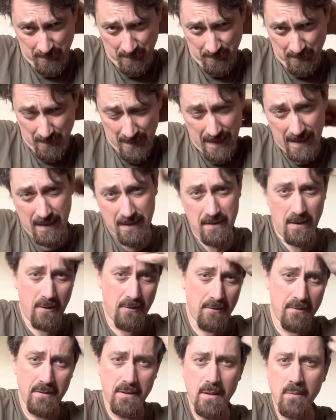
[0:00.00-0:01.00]
playing
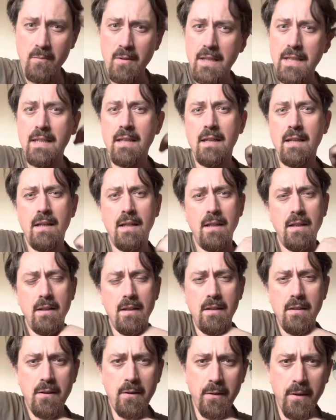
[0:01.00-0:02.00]
guitar and generally
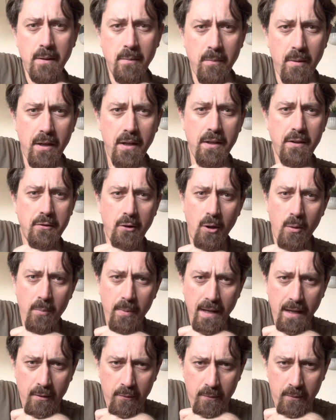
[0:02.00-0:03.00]
doing my job
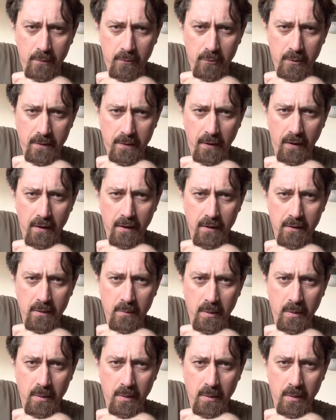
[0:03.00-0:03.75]
have returned,